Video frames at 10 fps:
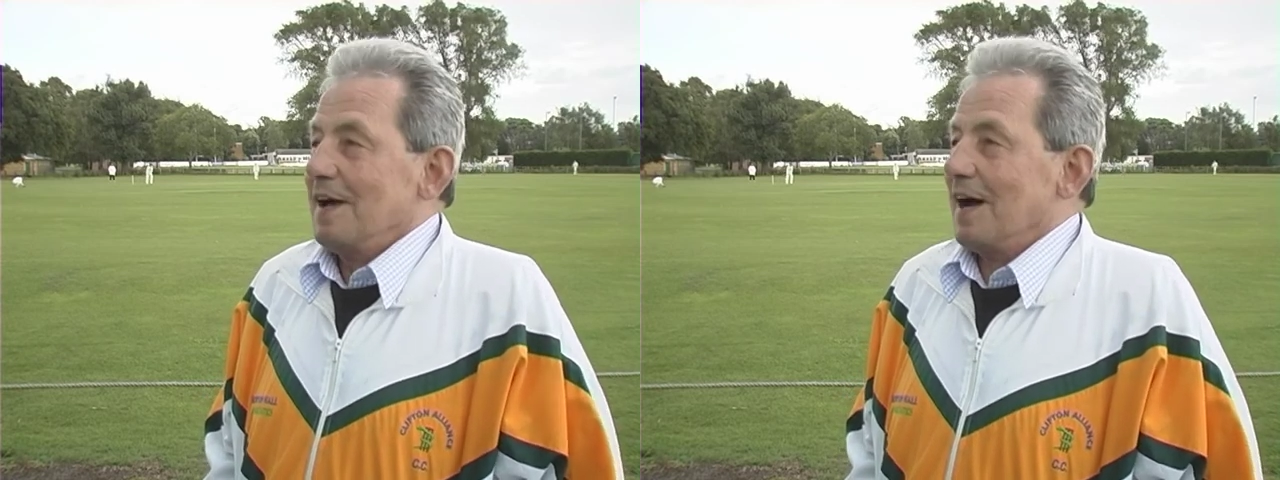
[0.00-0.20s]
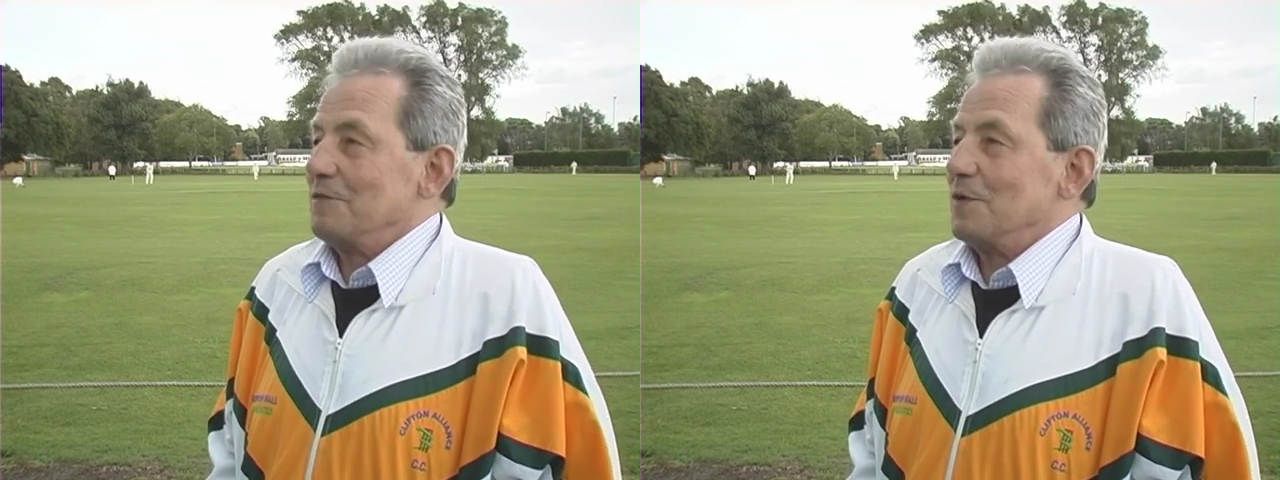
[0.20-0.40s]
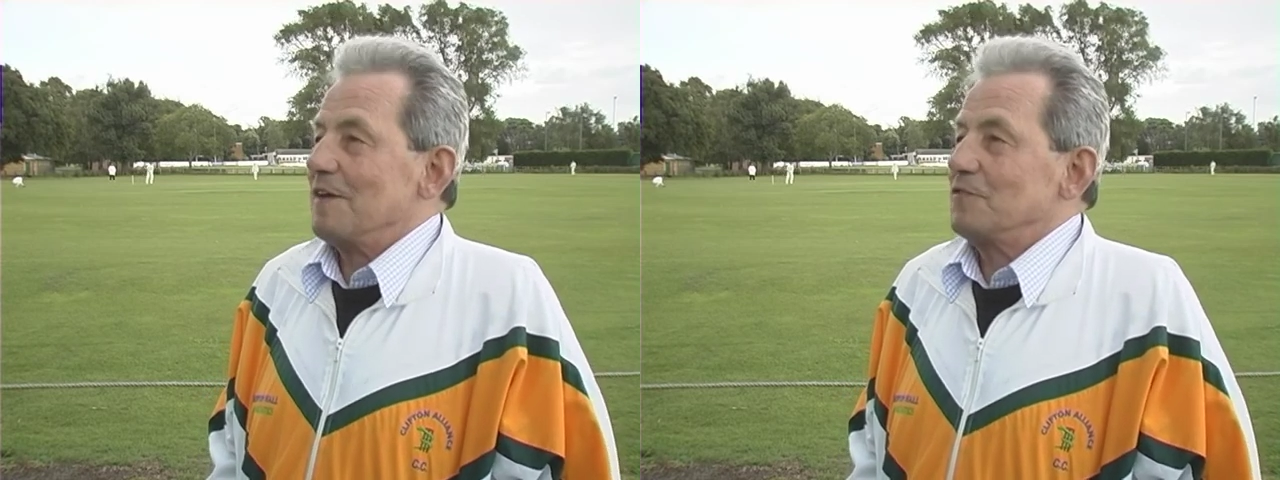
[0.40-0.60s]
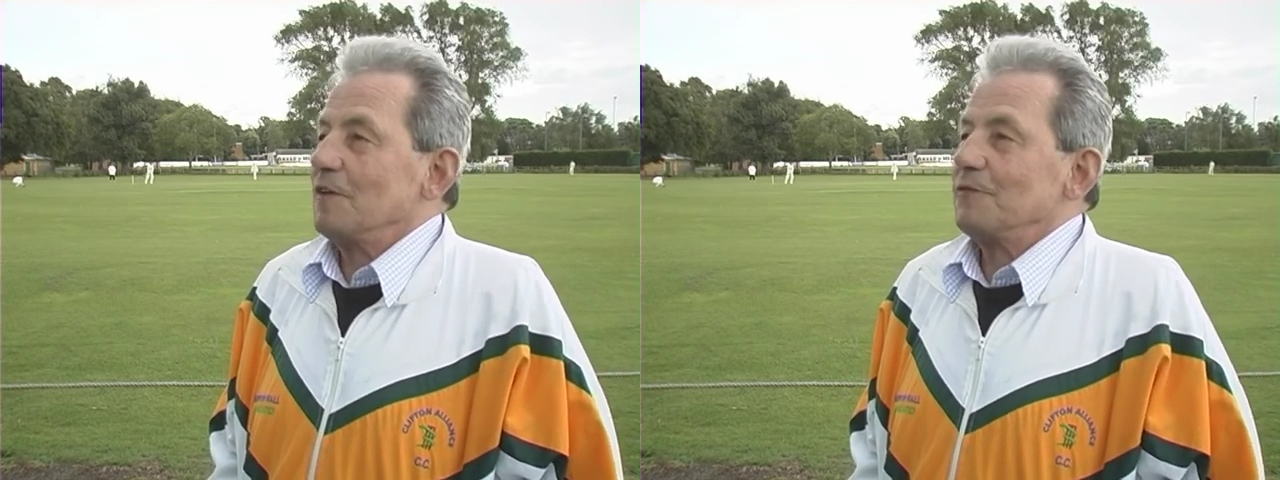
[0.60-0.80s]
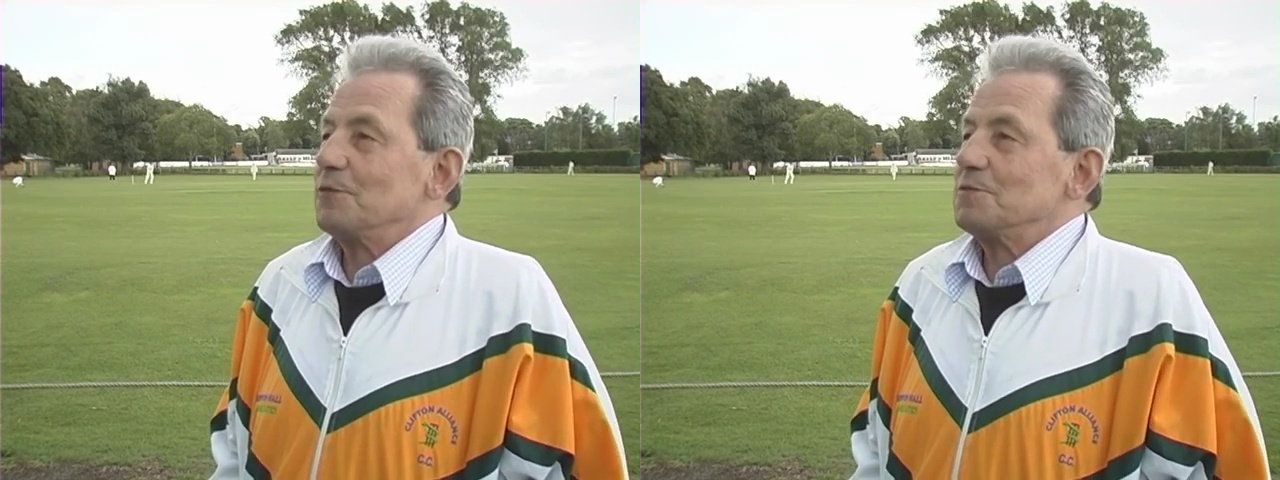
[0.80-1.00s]
and we have
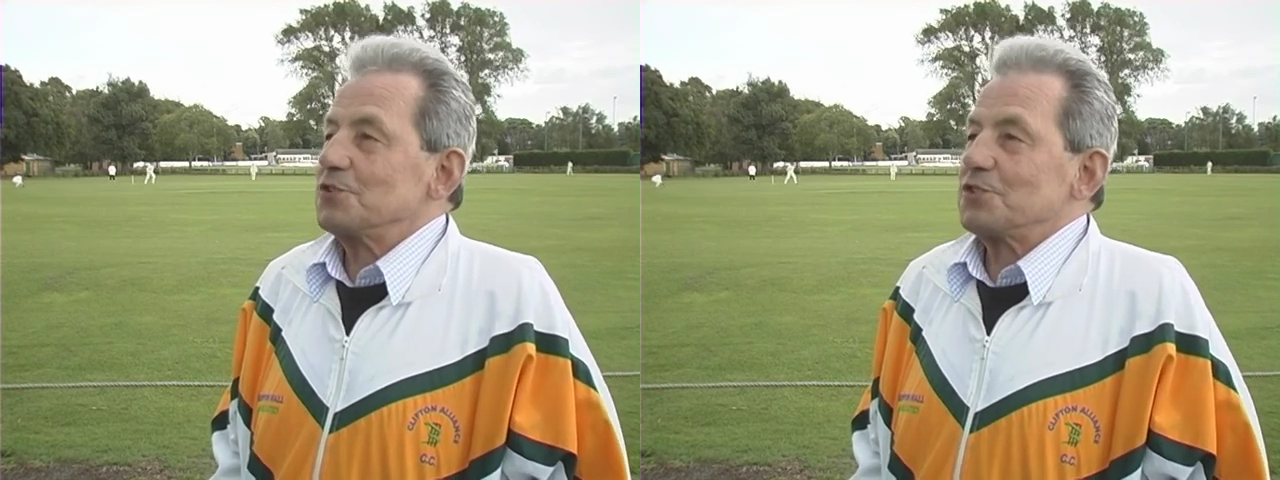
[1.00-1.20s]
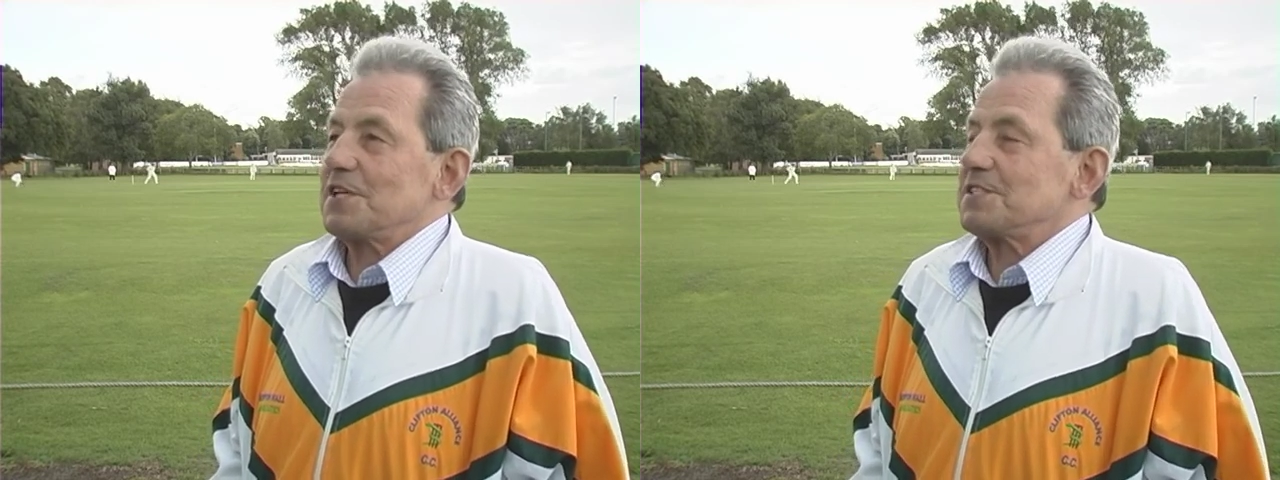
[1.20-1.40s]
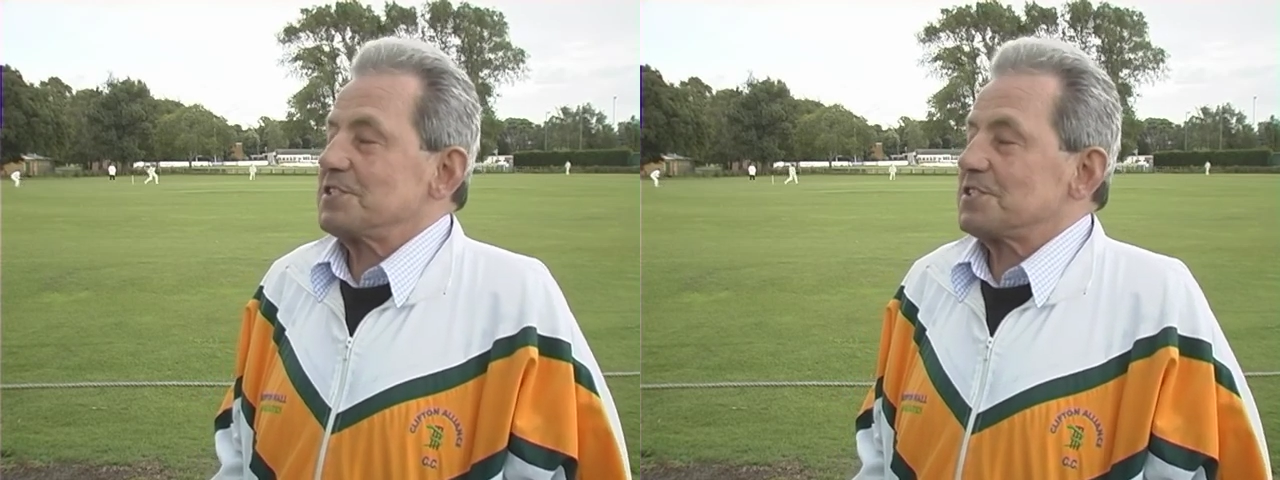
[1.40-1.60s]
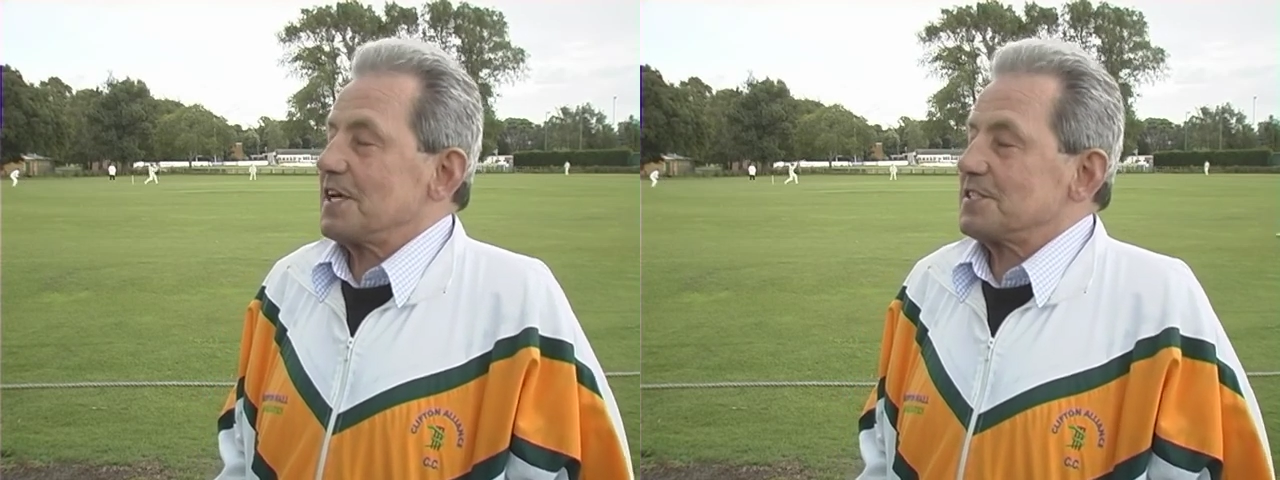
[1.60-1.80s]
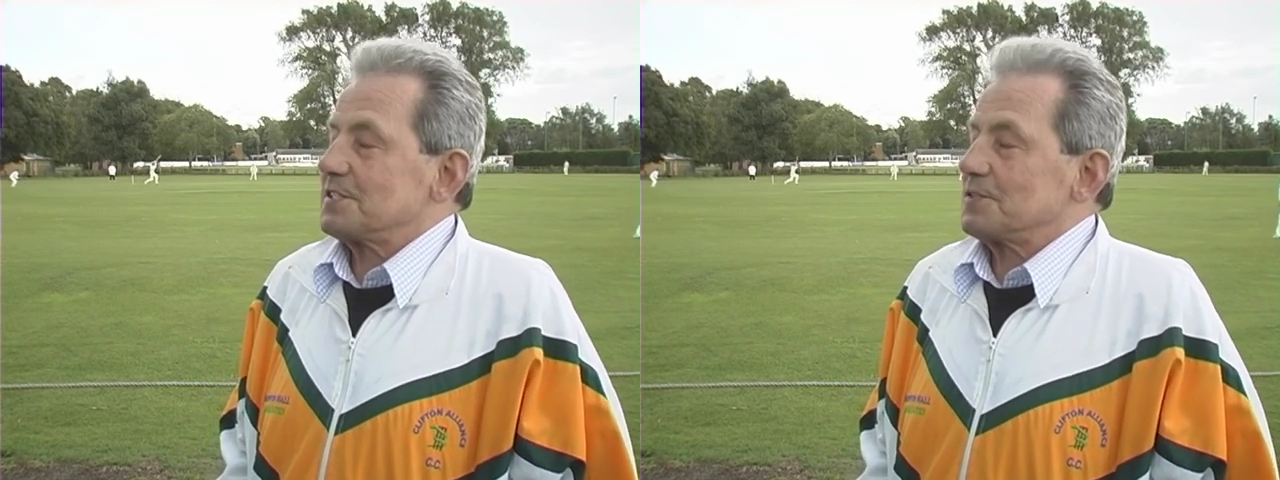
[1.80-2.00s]
gone from success to
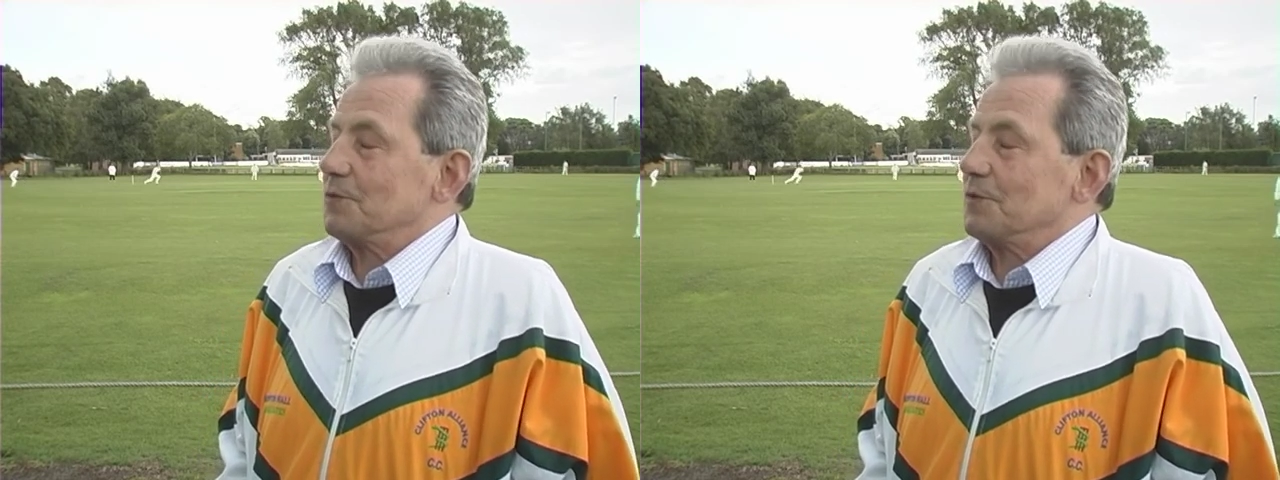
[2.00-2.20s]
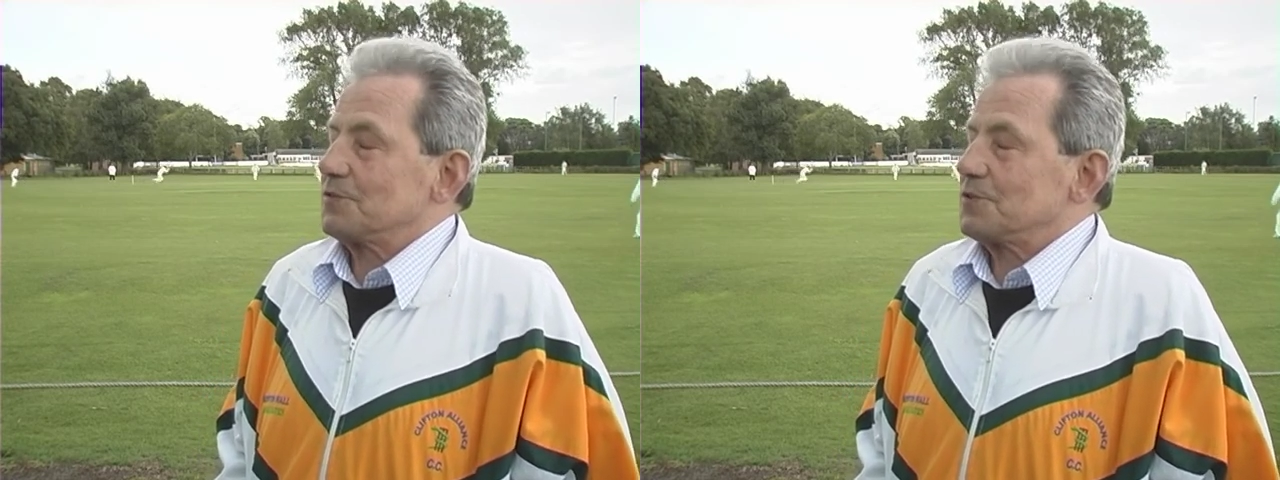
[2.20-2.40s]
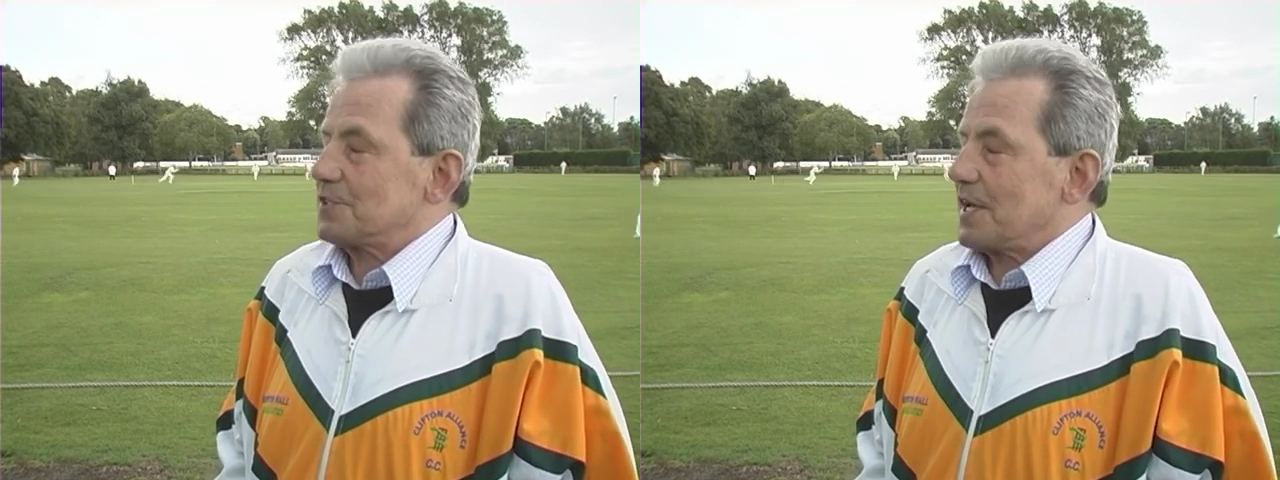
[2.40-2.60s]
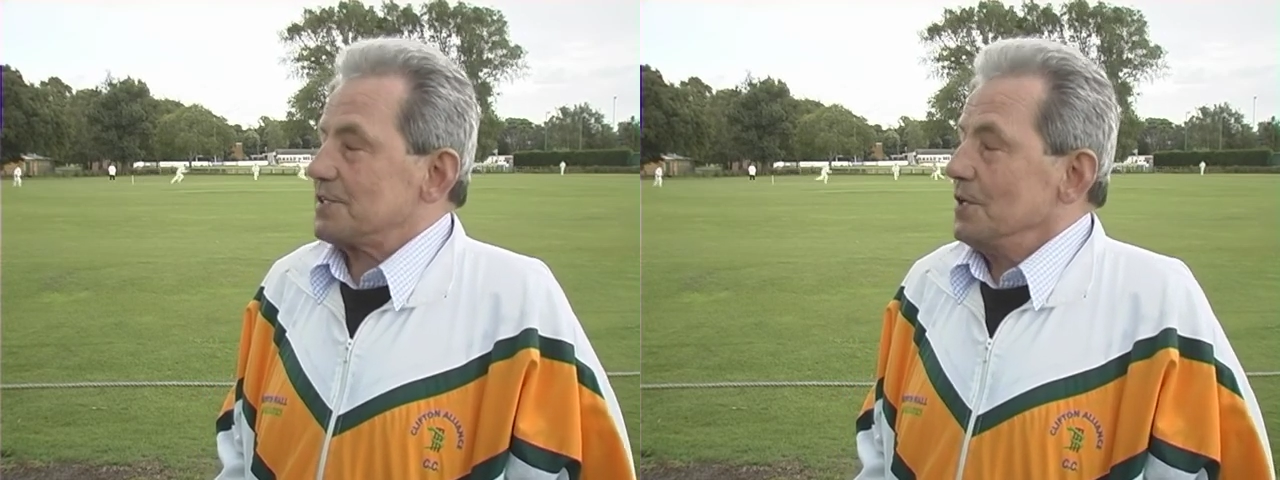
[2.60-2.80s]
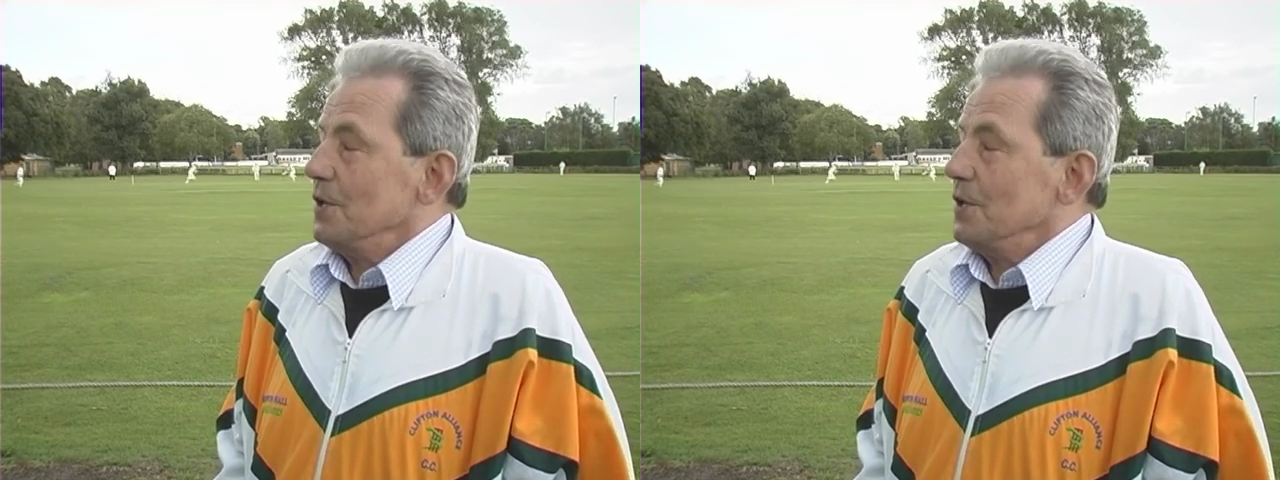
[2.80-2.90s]
success.